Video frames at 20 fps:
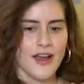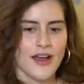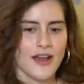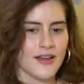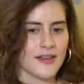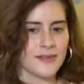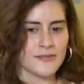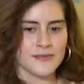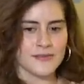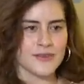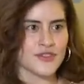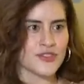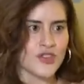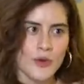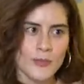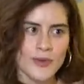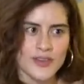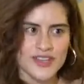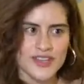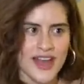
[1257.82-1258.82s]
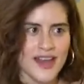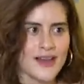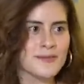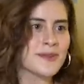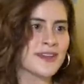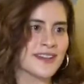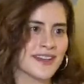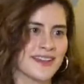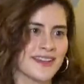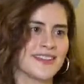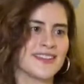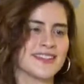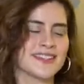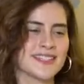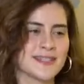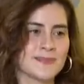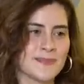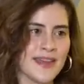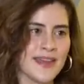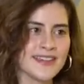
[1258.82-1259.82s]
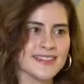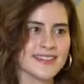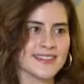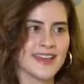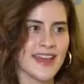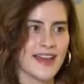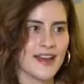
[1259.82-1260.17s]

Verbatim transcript: uh, so much happening in wow. this space